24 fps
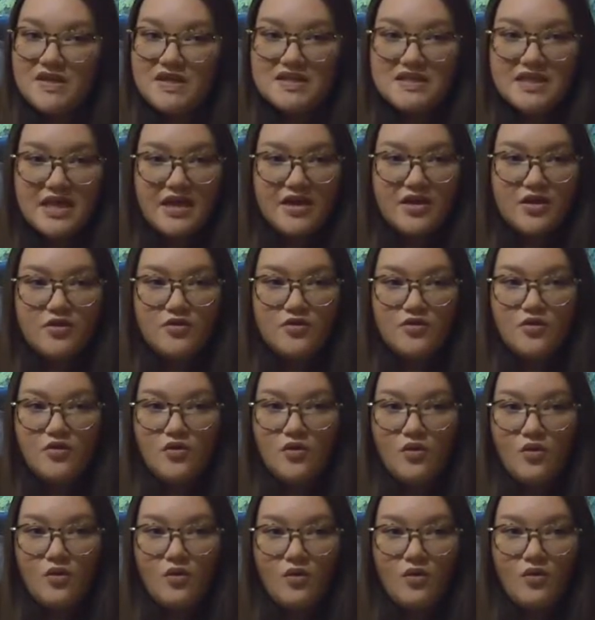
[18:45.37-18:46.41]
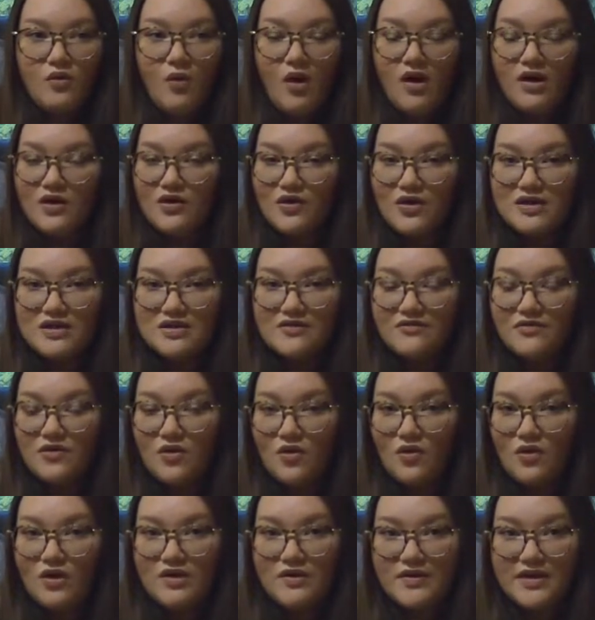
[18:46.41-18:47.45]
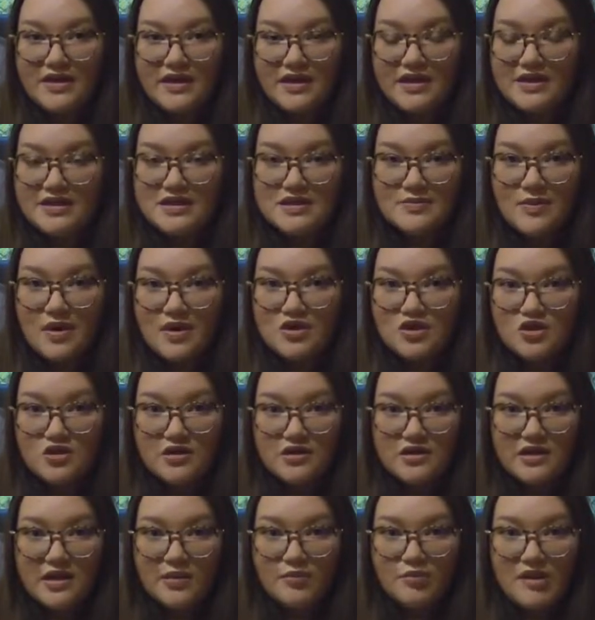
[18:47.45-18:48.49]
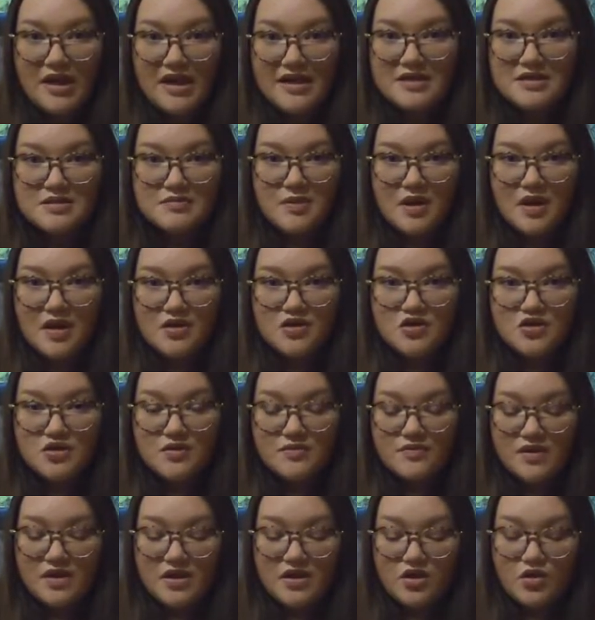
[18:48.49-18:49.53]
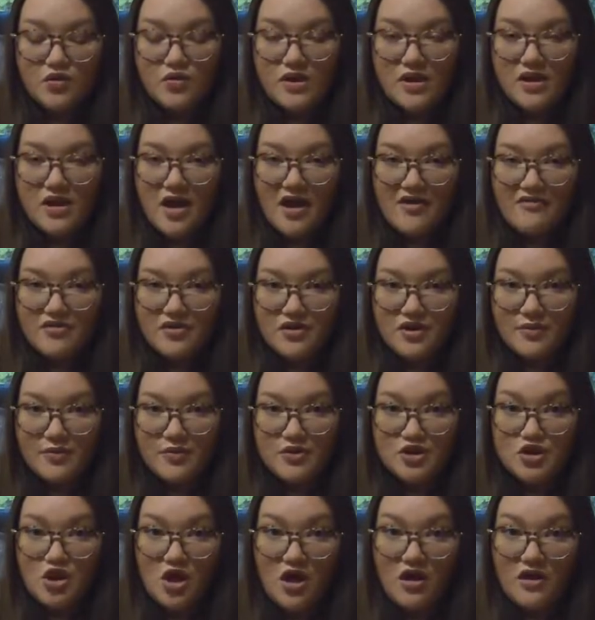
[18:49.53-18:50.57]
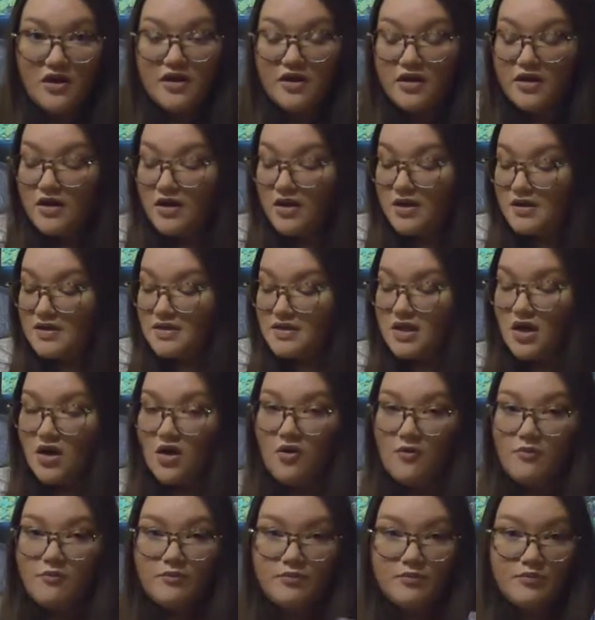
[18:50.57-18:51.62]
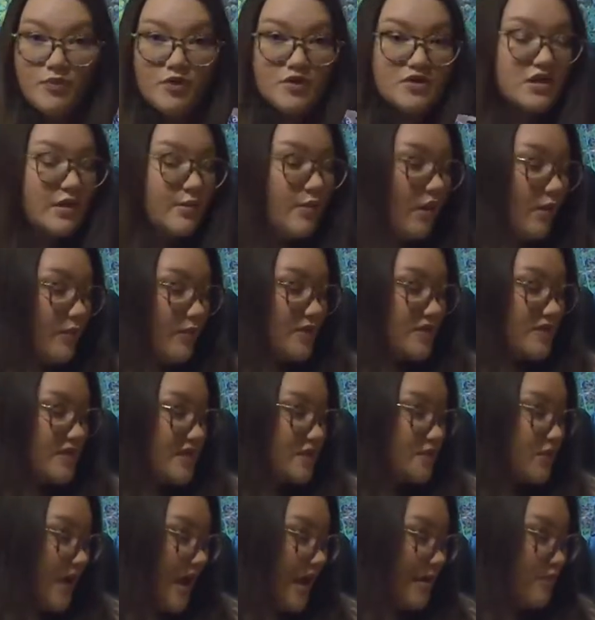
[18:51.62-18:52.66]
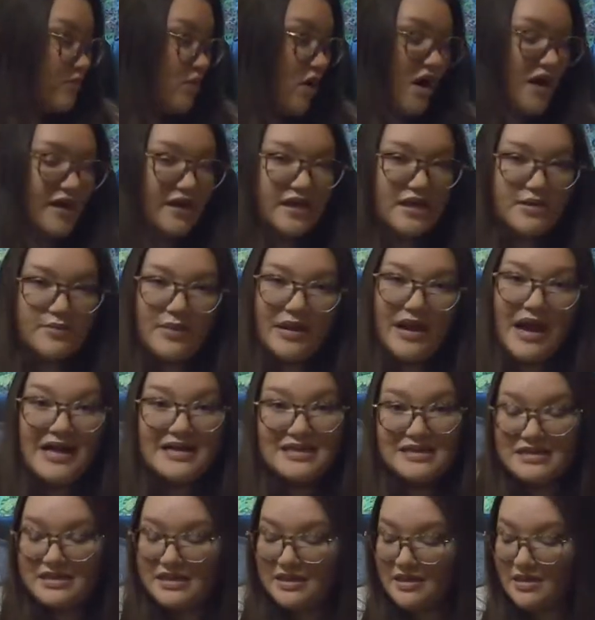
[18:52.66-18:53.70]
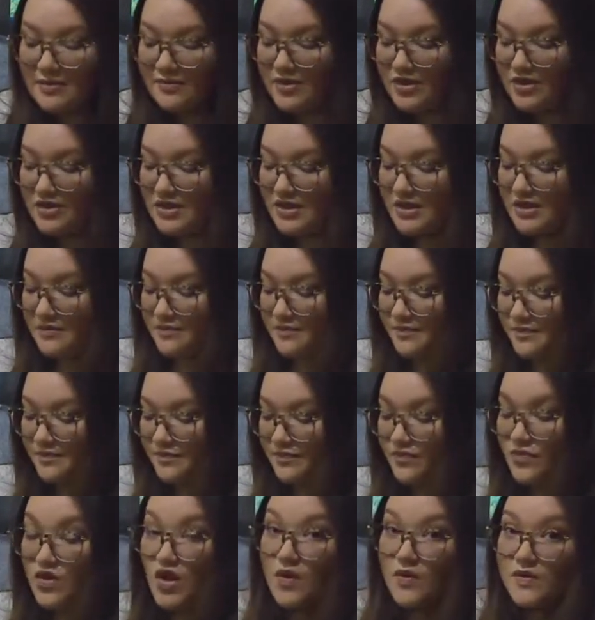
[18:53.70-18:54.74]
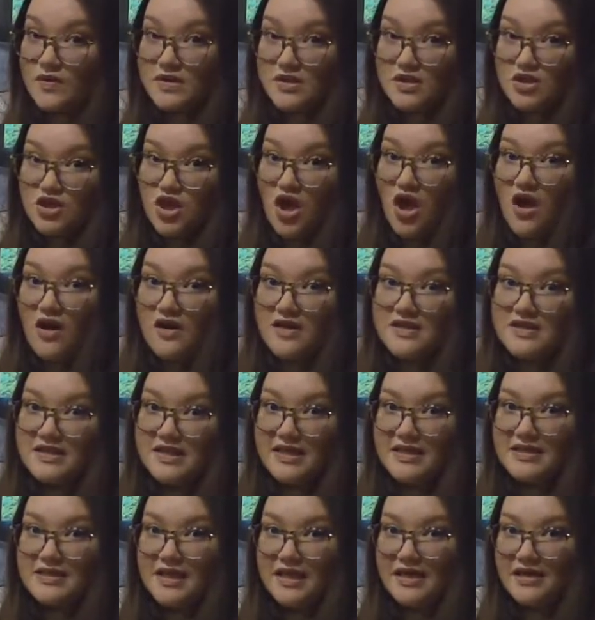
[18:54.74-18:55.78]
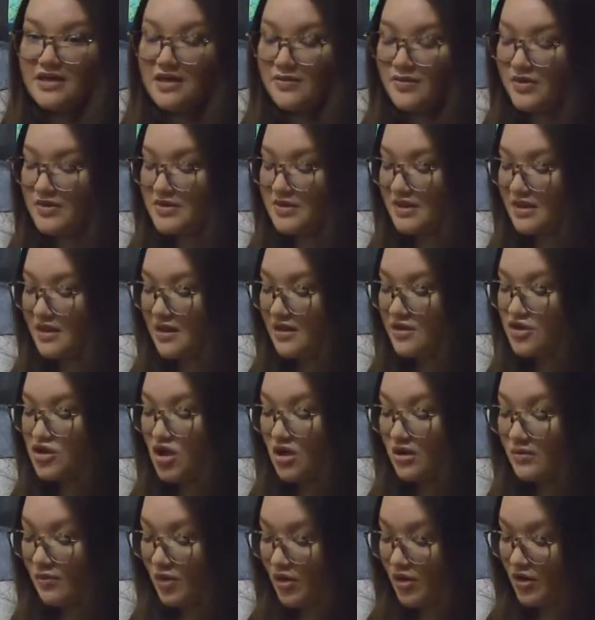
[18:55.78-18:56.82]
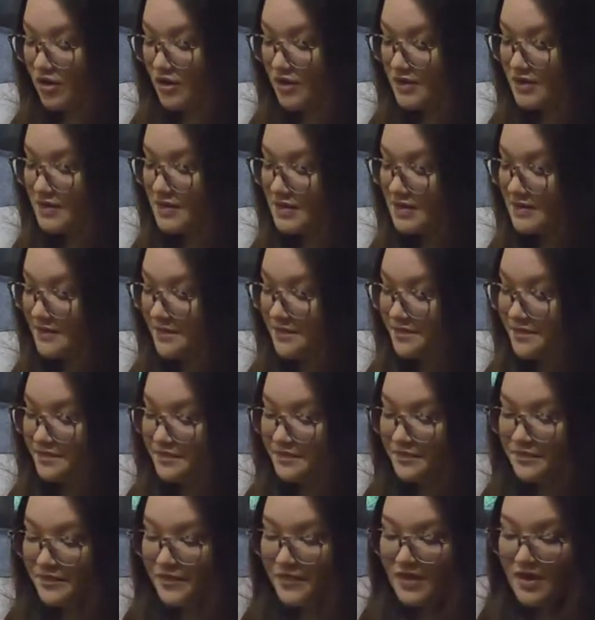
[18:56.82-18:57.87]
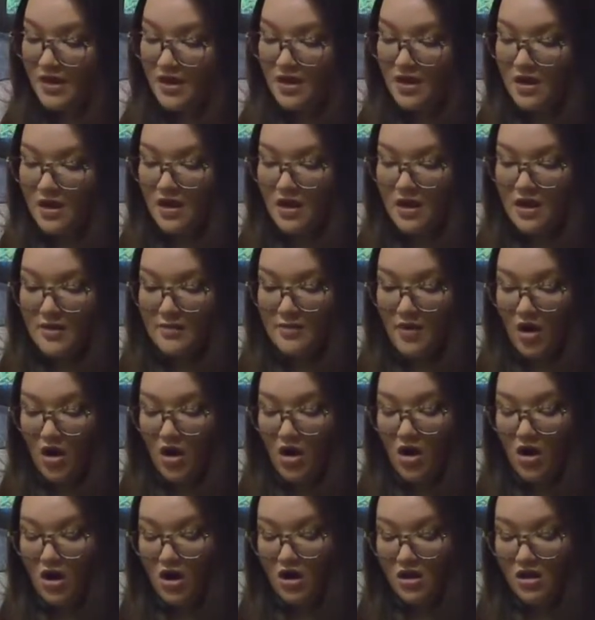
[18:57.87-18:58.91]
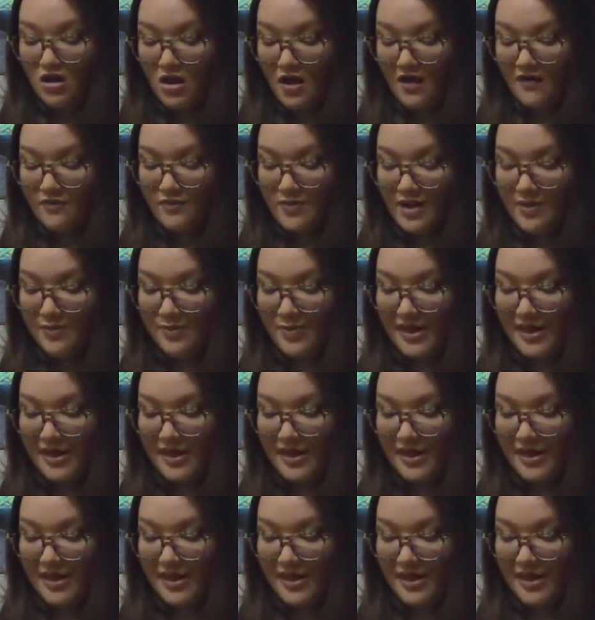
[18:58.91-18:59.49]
say you walk across the floor and you get like a smudge on it, like a black smudge or something, you can cover it up with chalk. So multi-purpose, that's why I brought it, but I didn't end up using those chalk sticks. I ended up using the chalk markers. All of my